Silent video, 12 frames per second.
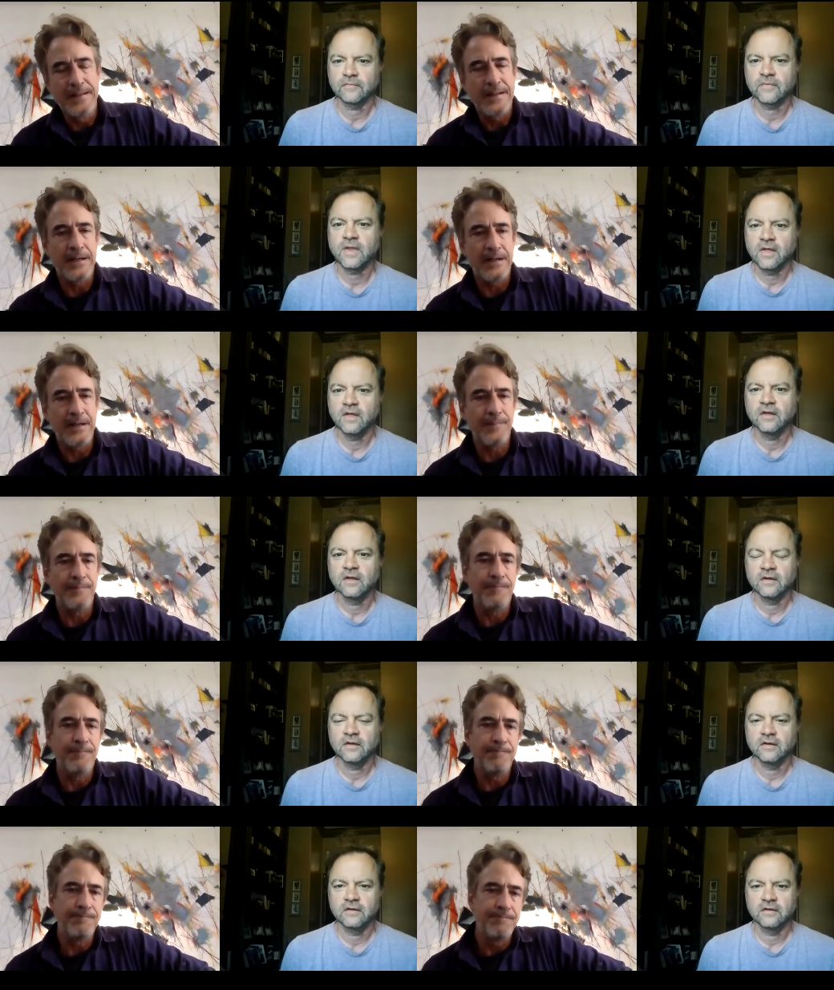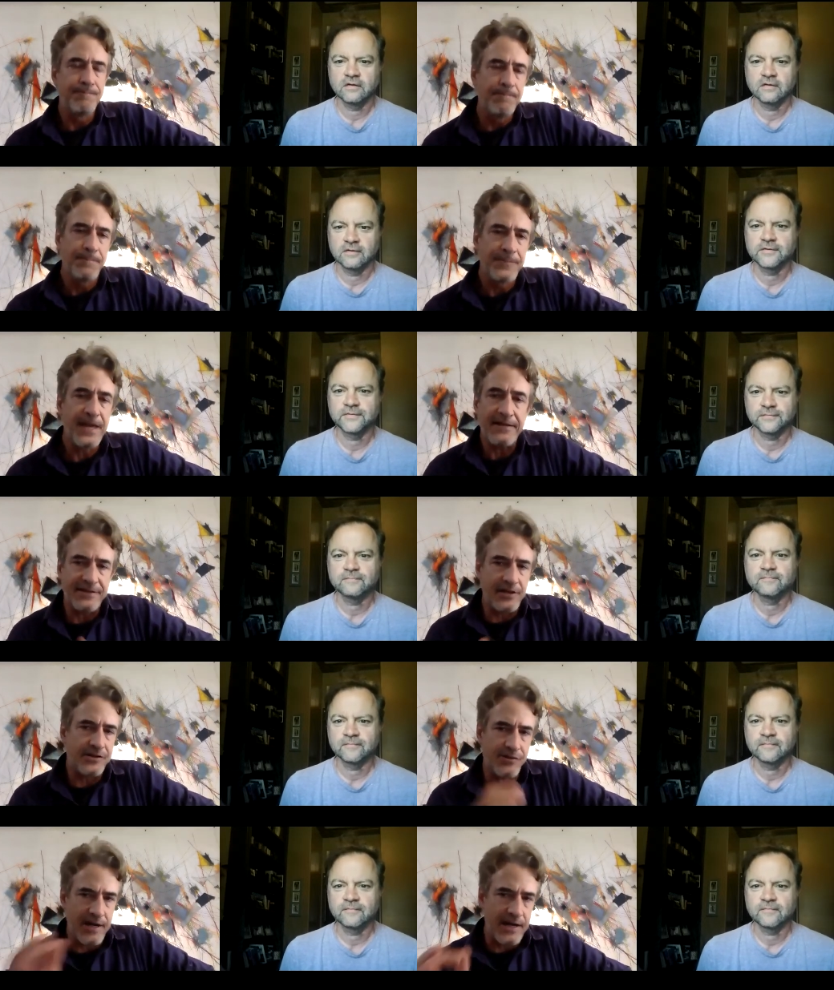Speaker 1: um, that they're
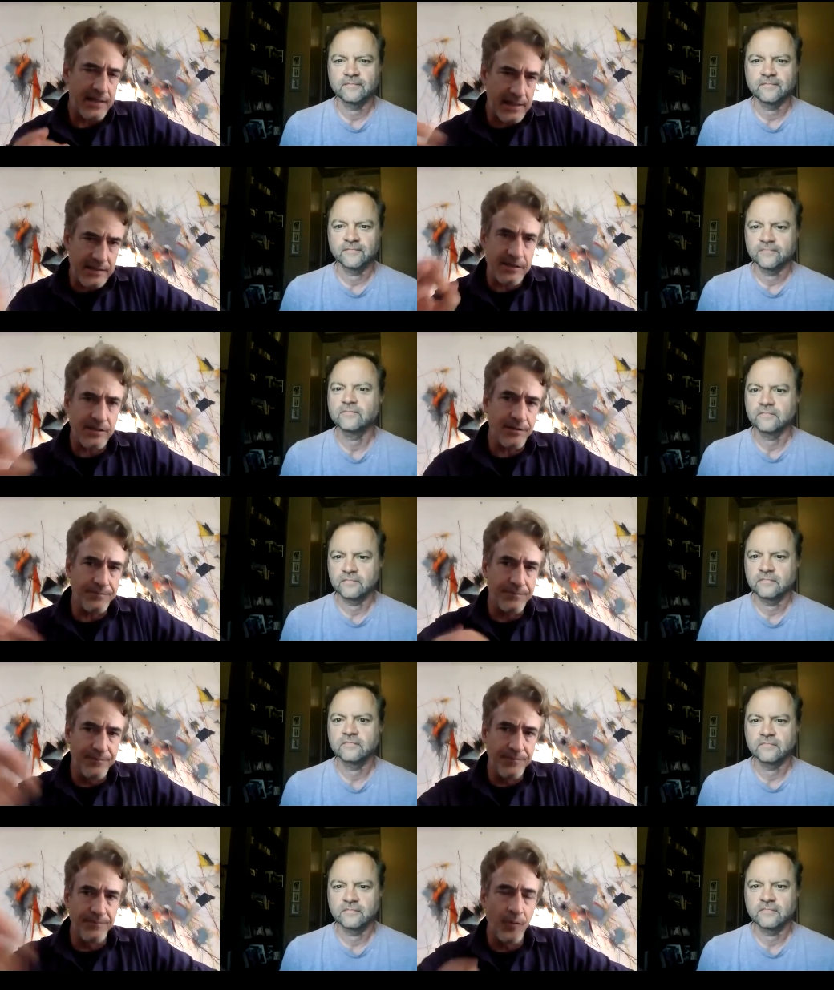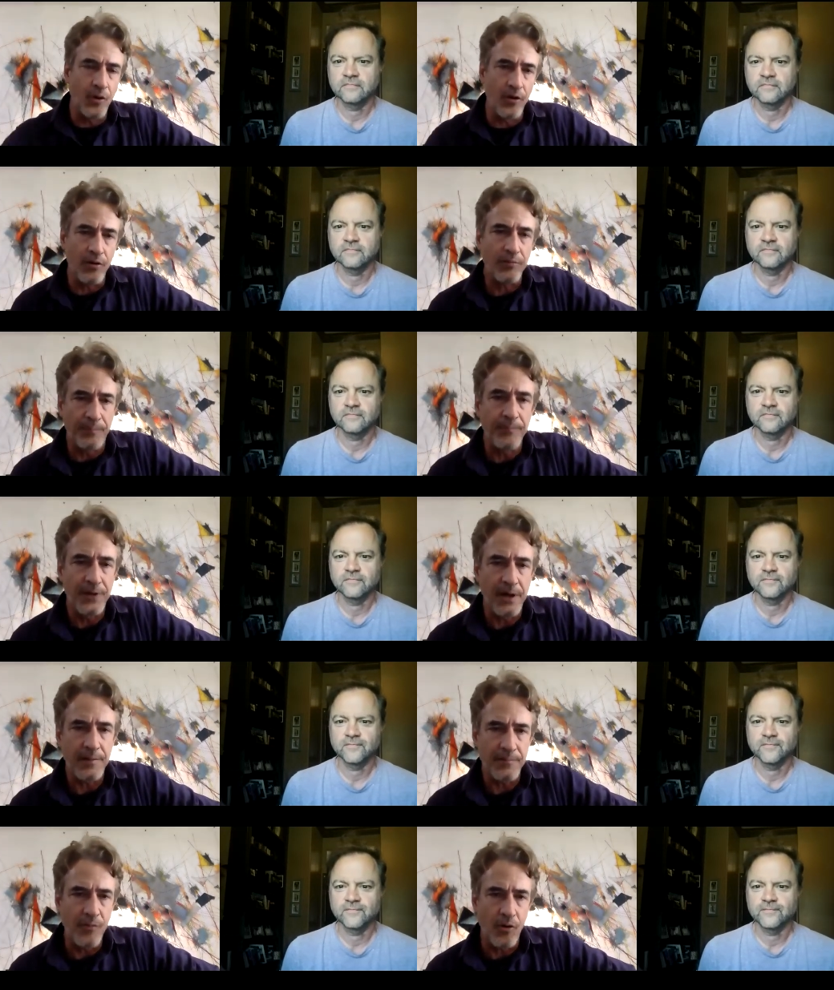treading into moral uh,
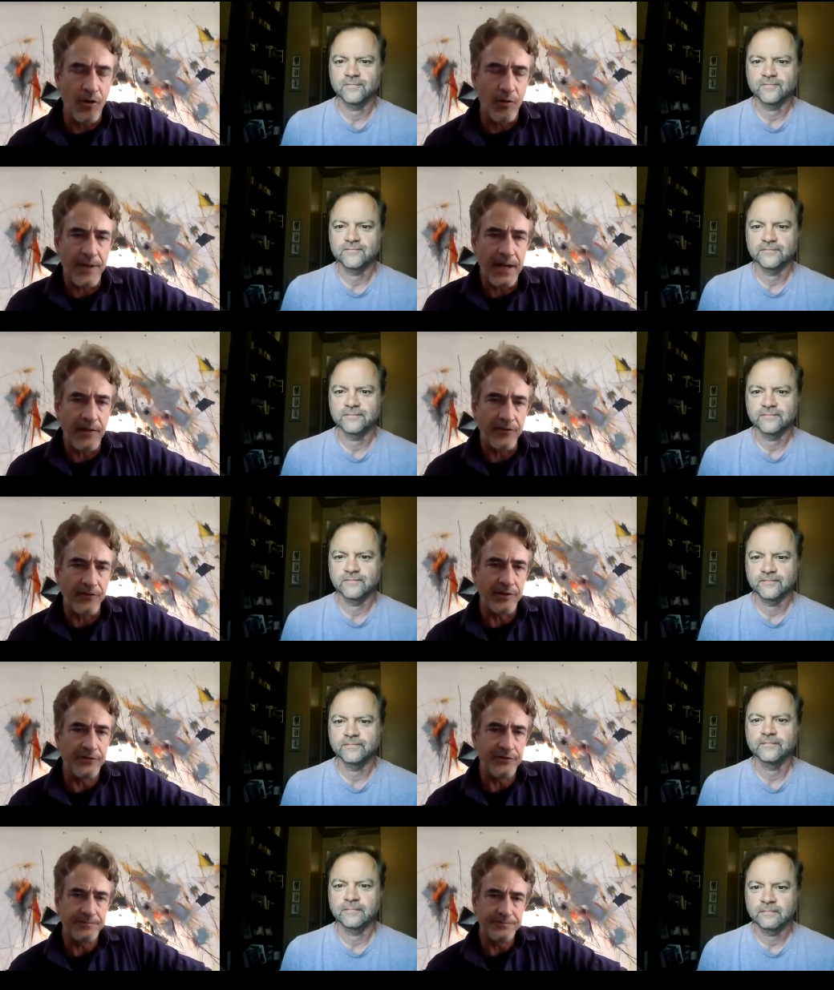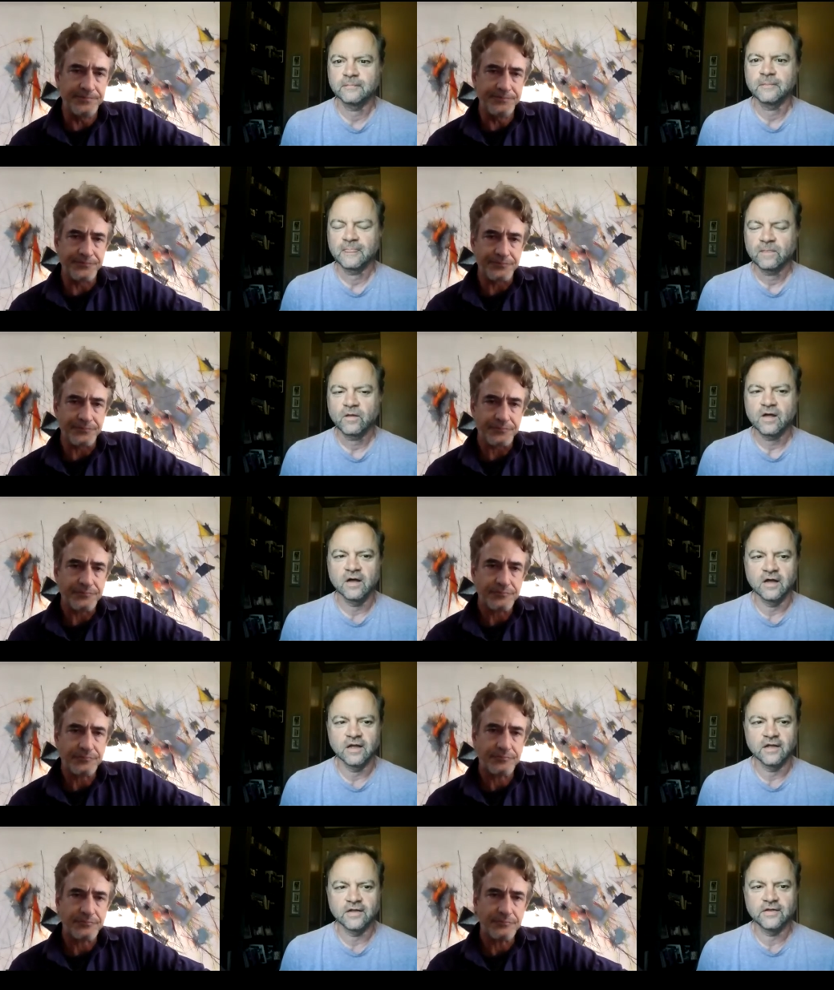moral boundaries.
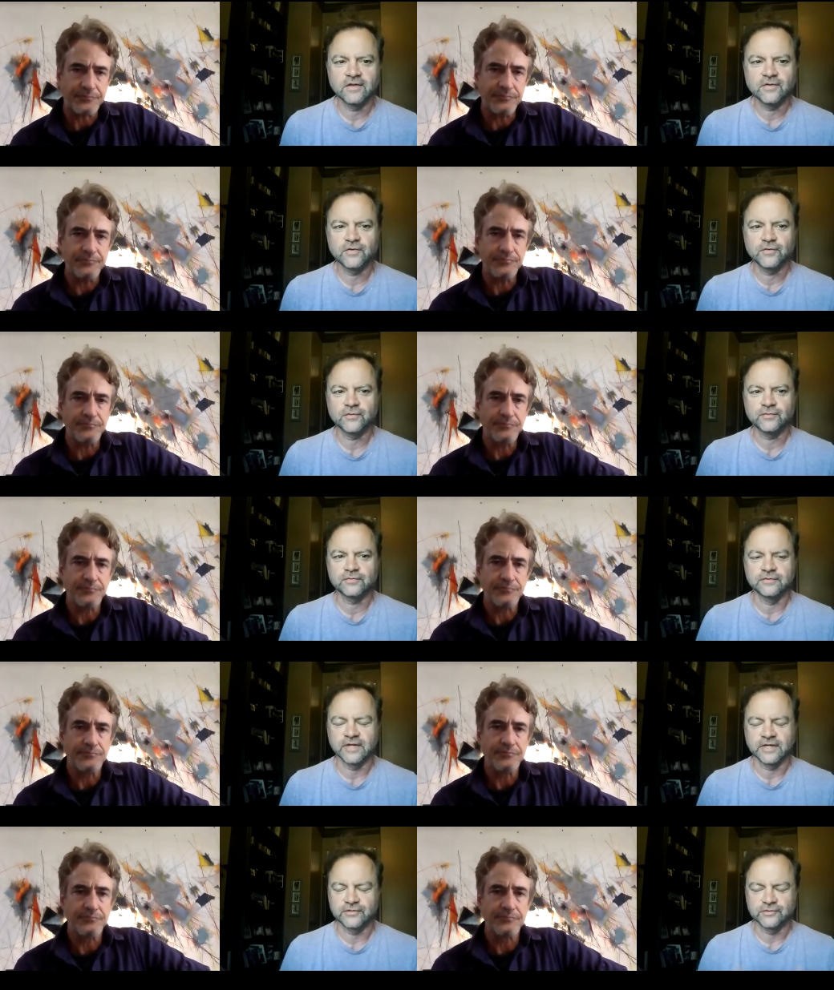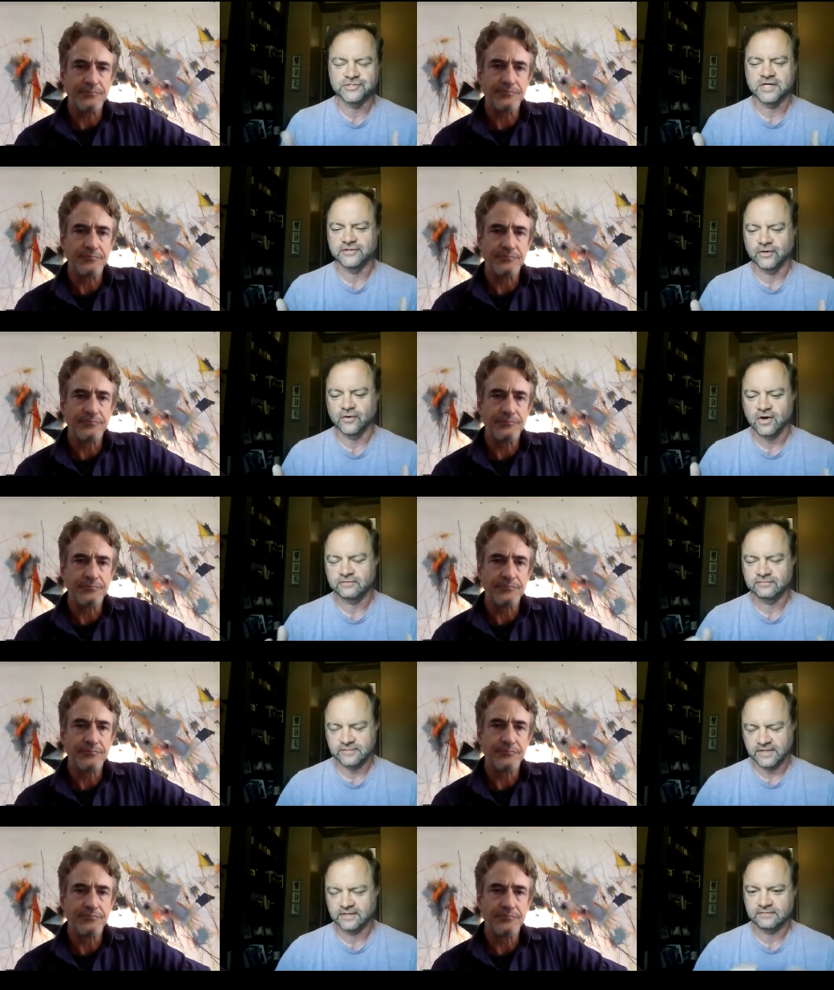
Speaker 2: I like you said, there
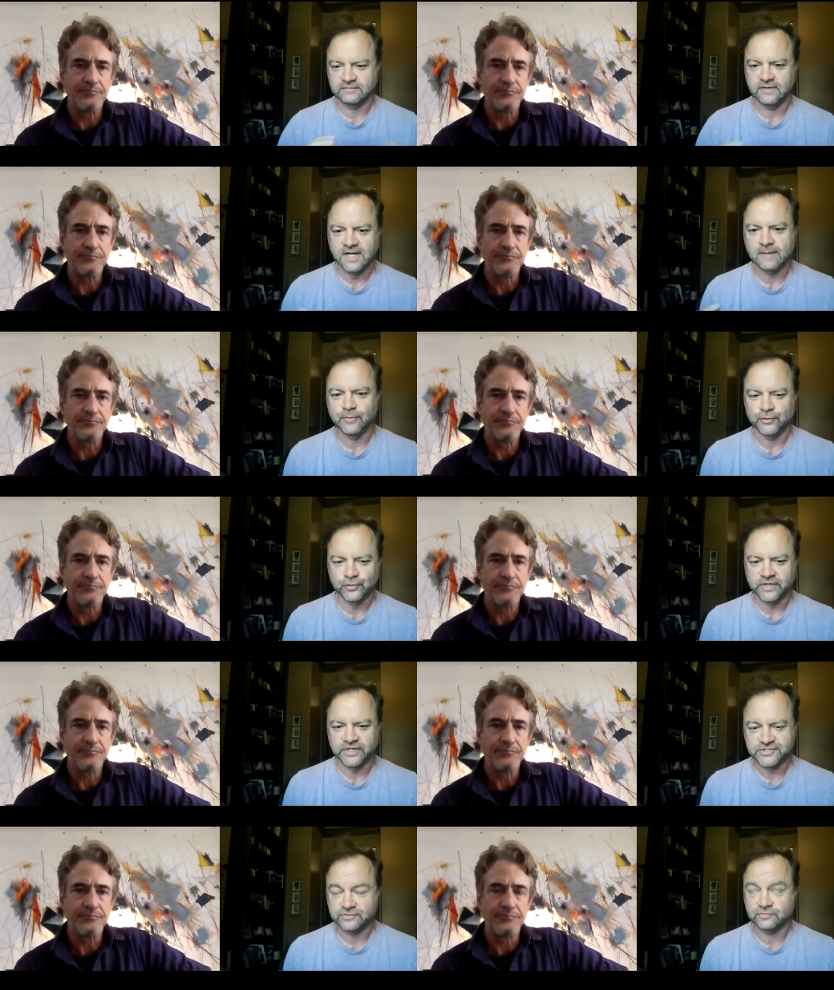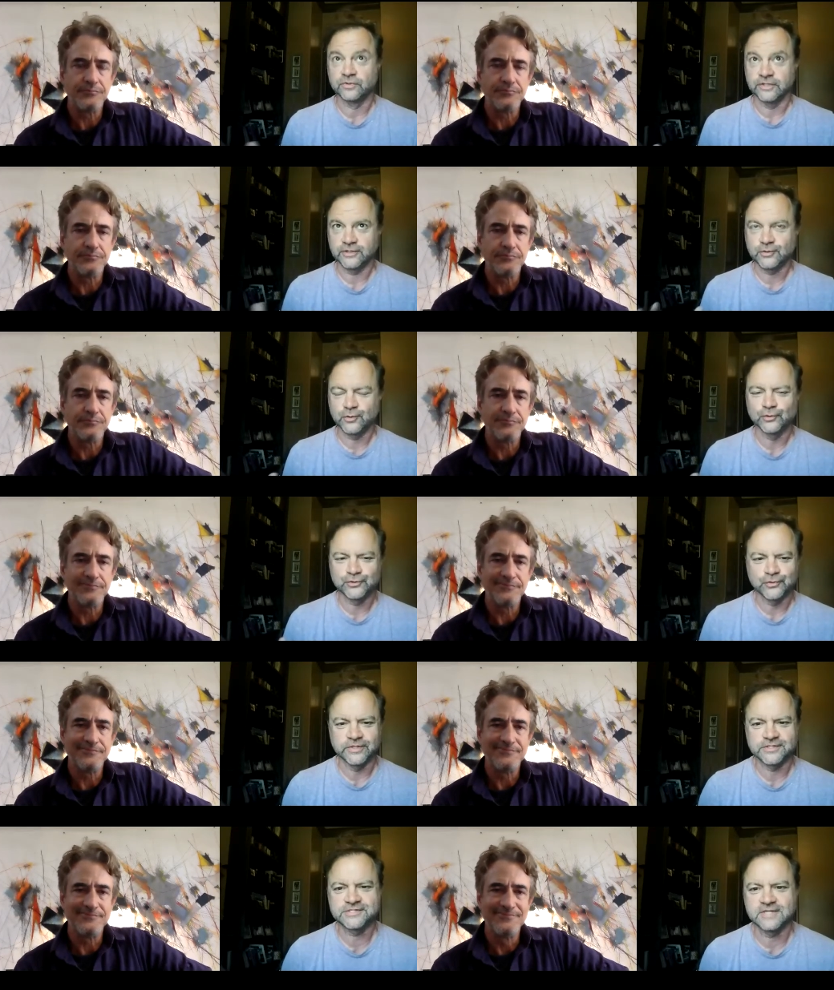are like a couple twists, really cool
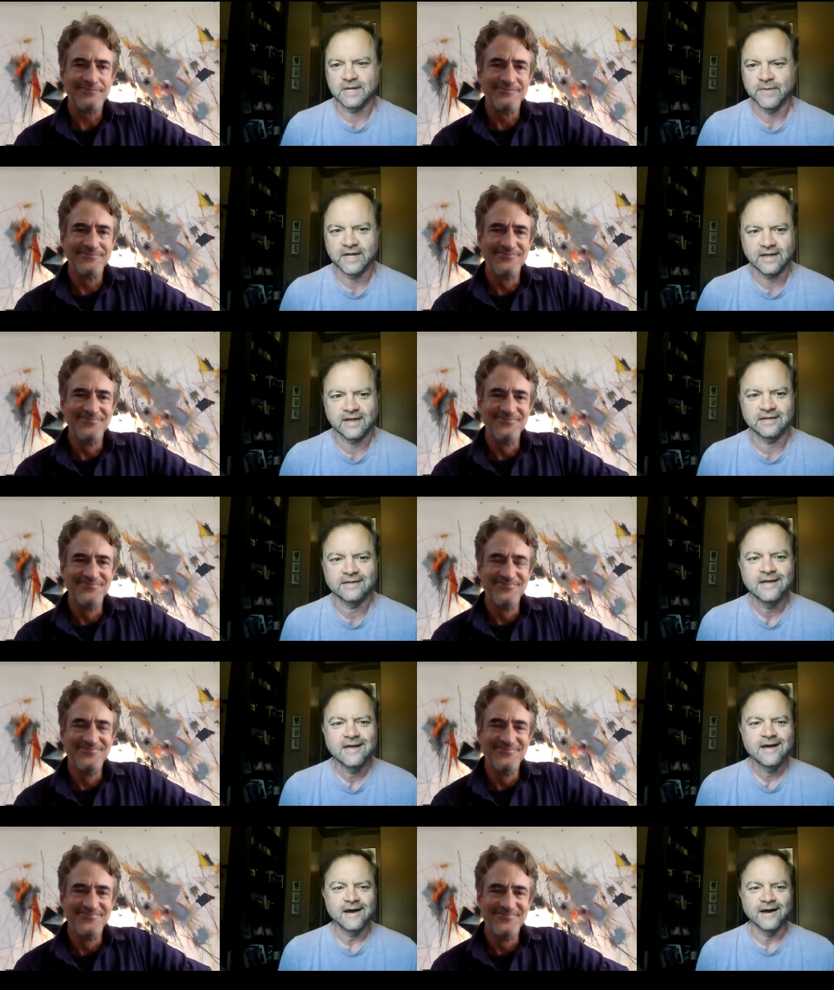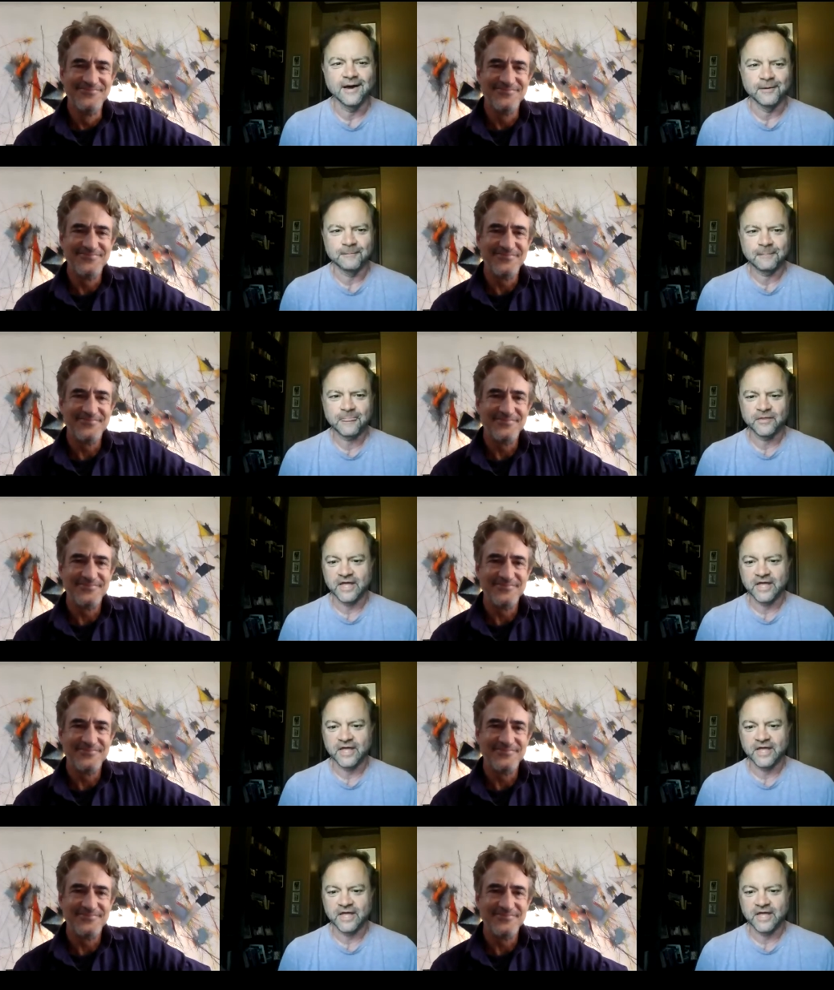twists, I might add, um,